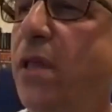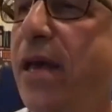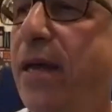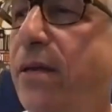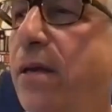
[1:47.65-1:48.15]

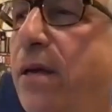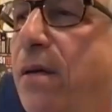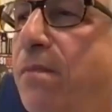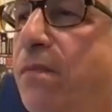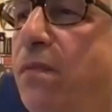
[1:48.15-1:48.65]
that
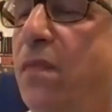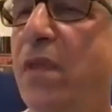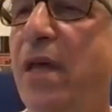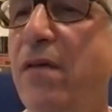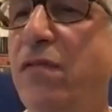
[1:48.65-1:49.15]

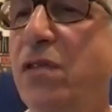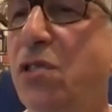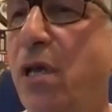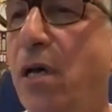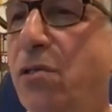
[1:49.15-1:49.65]
I've
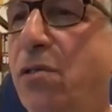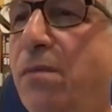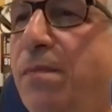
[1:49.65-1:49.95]
discussed.